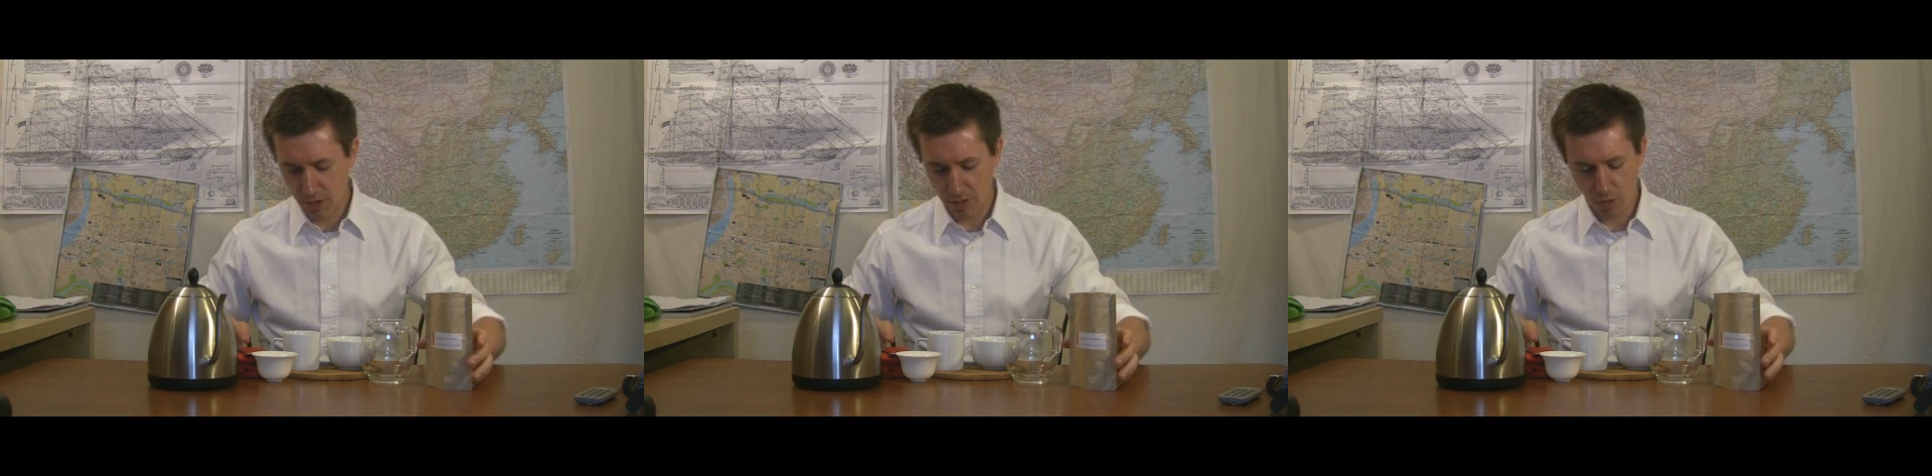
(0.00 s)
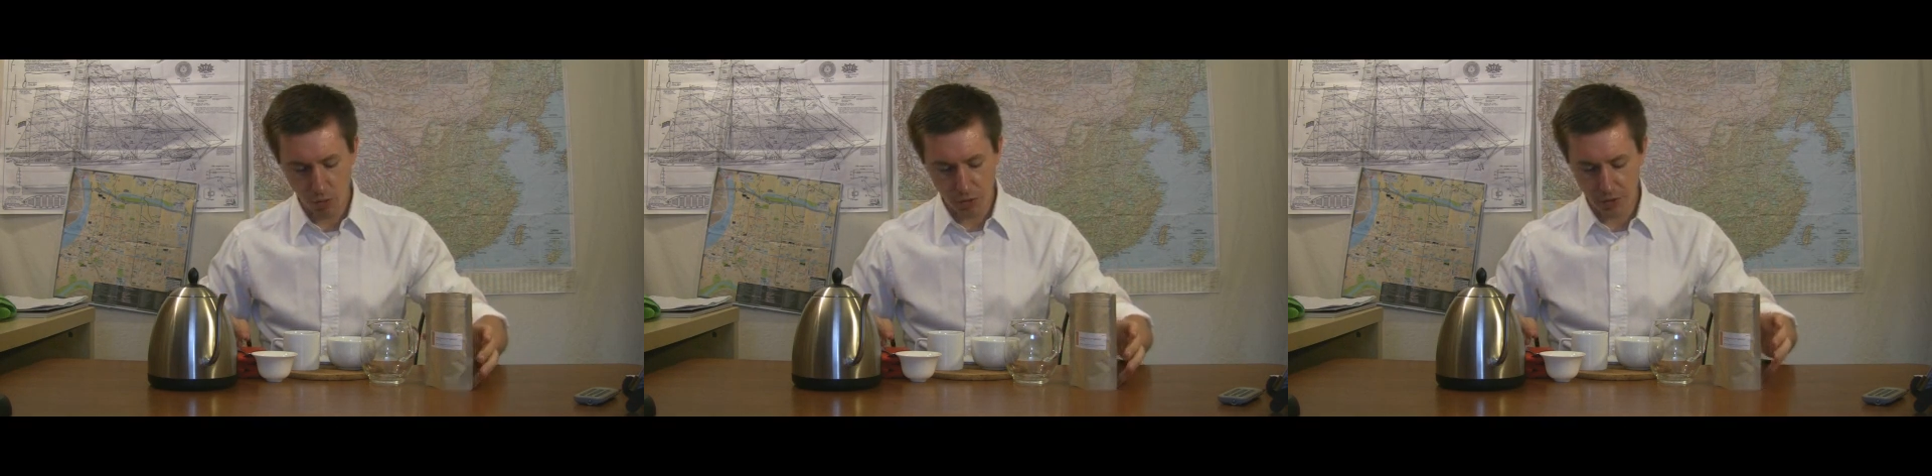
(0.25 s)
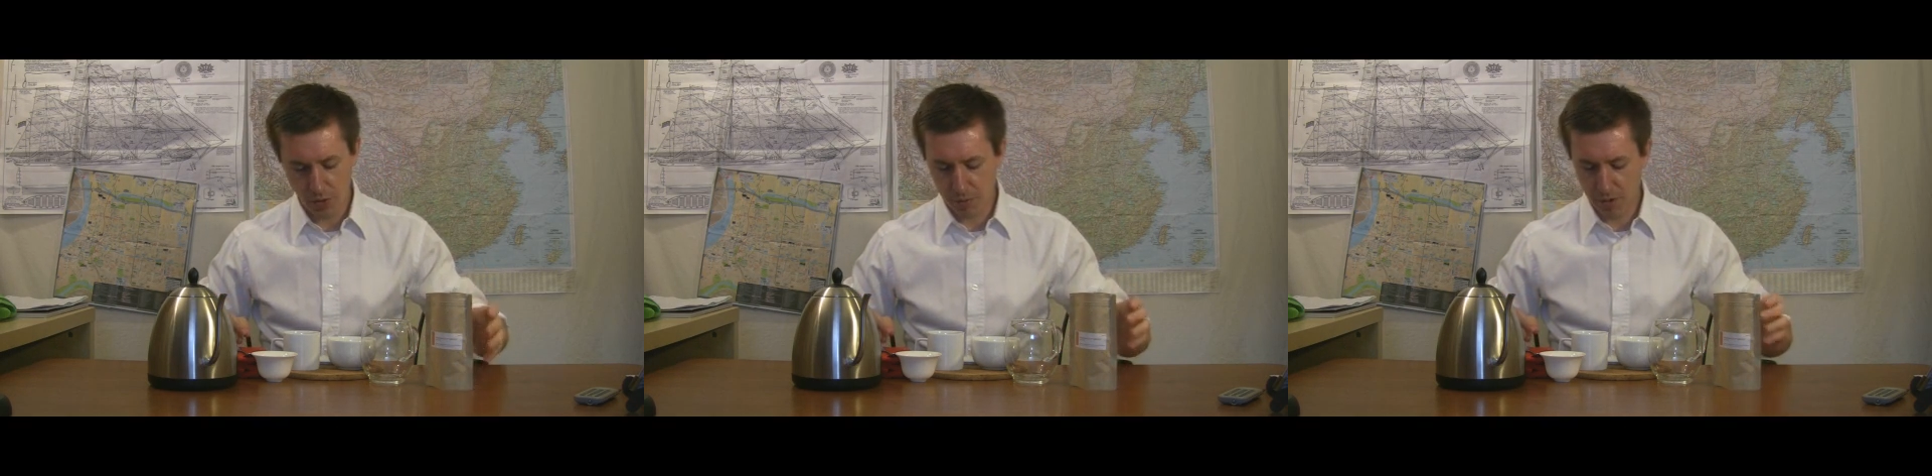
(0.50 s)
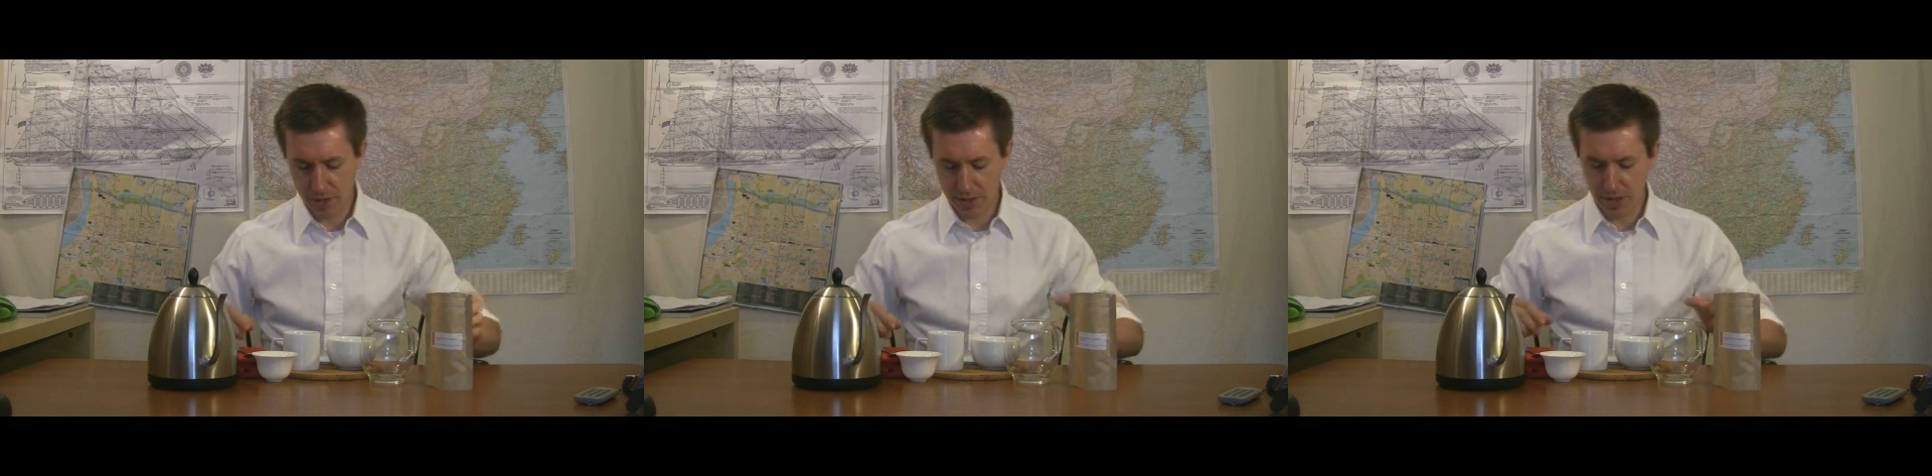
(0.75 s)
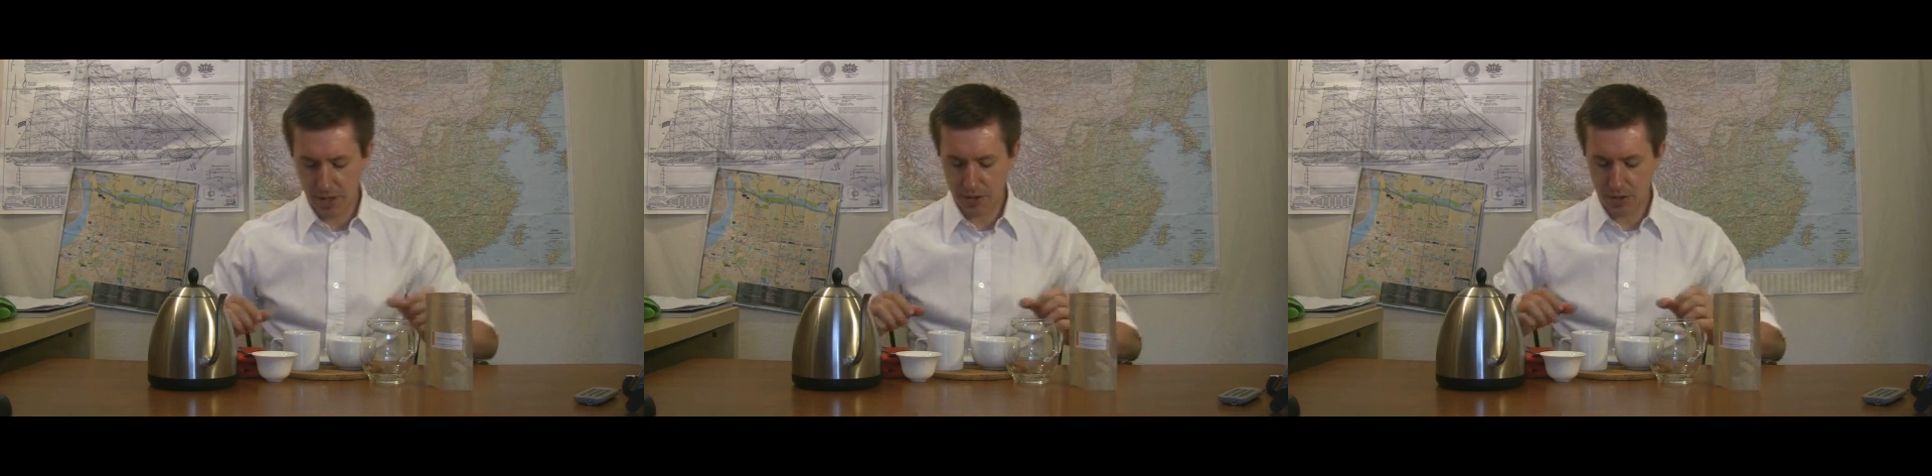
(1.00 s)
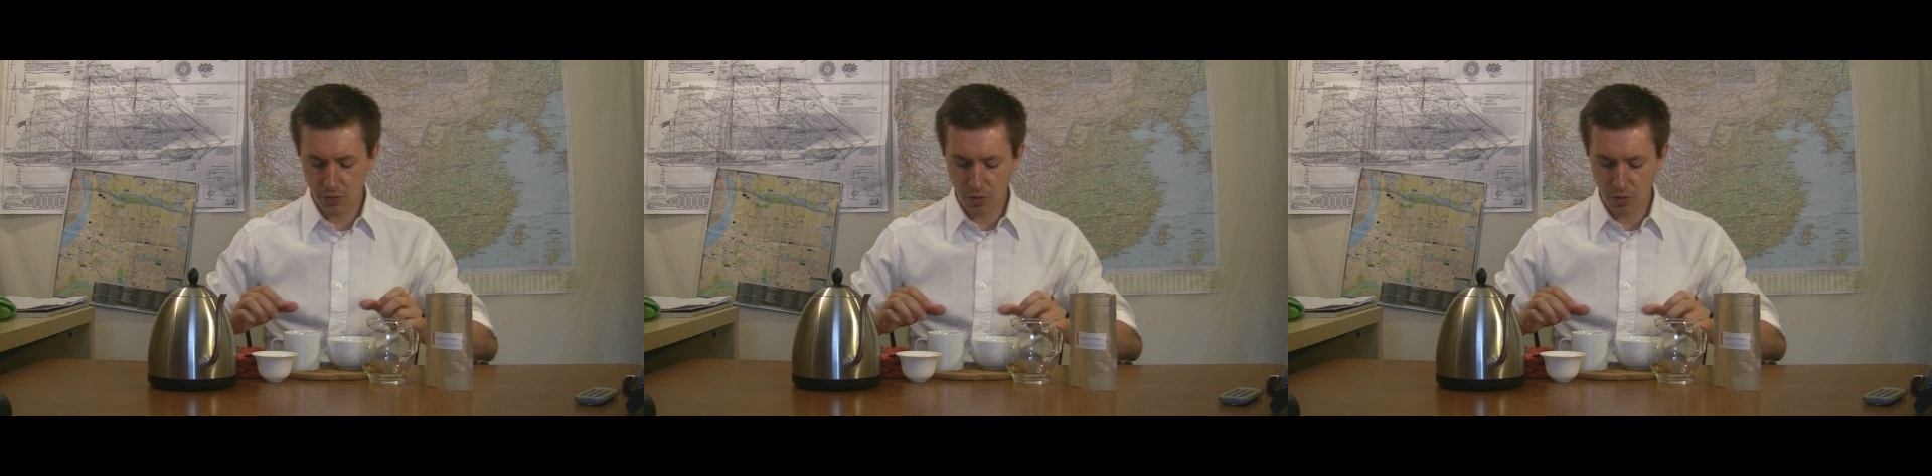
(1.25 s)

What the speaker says: Of course, in the plantations,